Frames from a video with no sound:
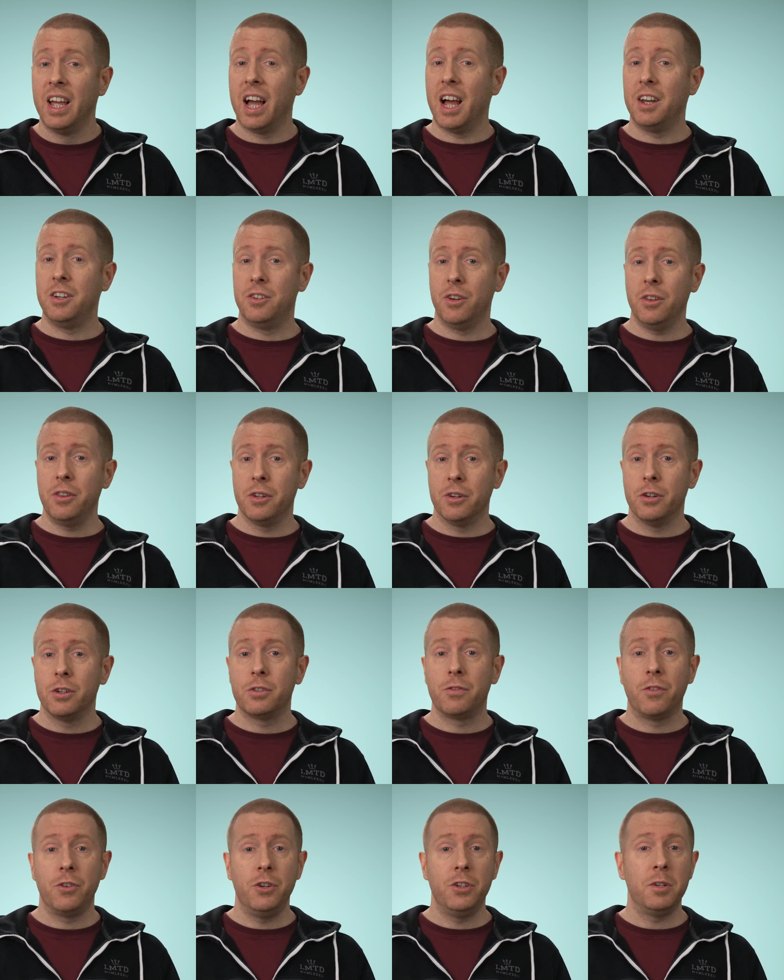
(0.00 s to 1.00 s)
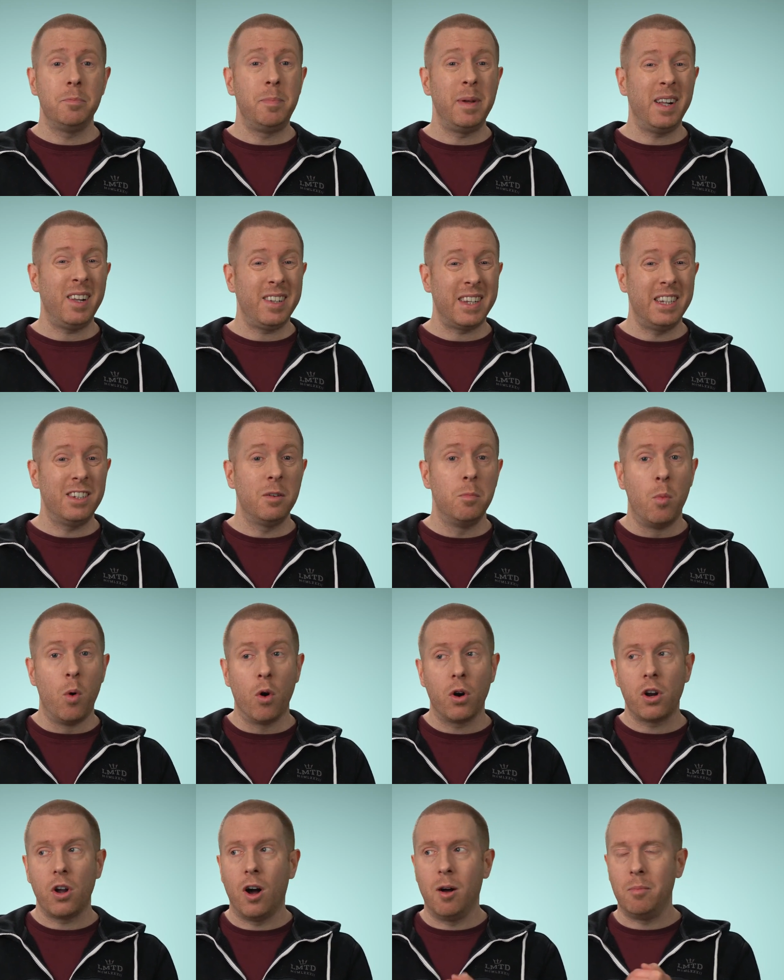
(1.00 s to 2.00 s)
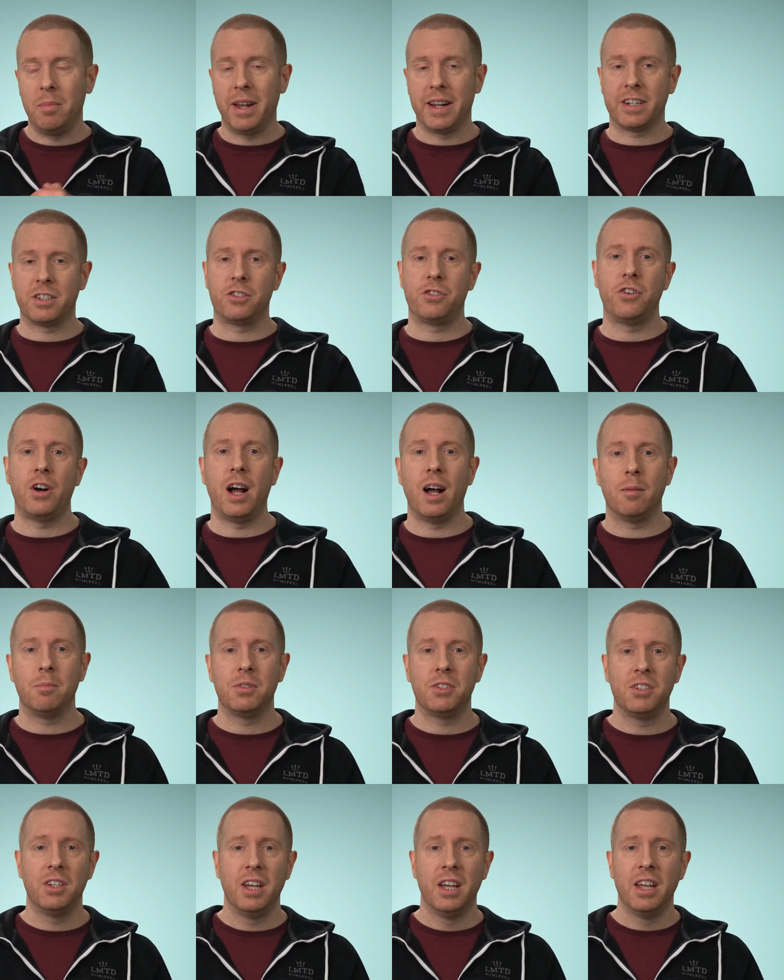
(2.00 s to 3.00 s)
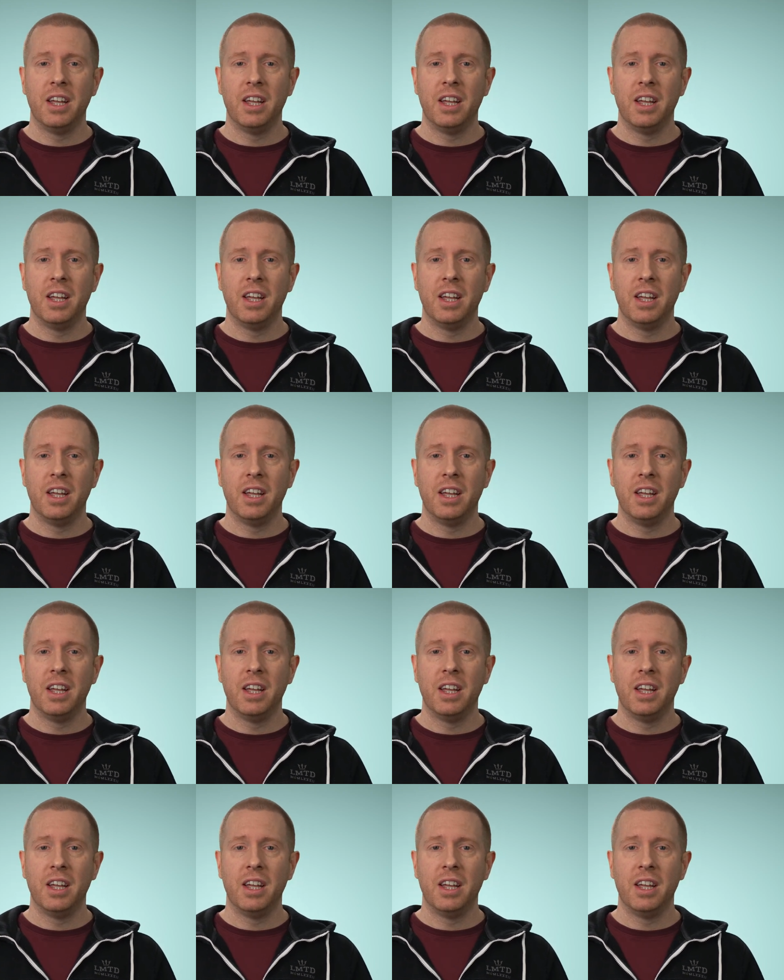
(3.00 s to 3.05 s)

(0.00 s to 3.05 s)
and others for you to build into more complex traps.